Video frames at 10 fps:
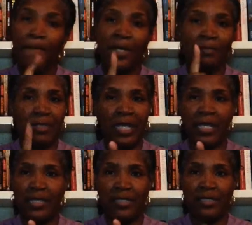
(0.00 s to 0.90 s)
Bumped
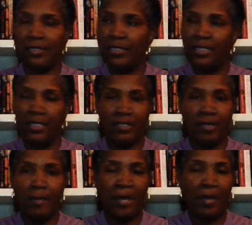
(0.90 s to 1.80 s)
heads against
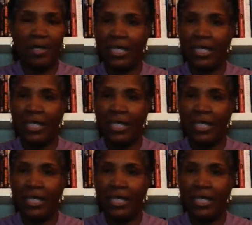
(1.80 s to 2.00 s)
about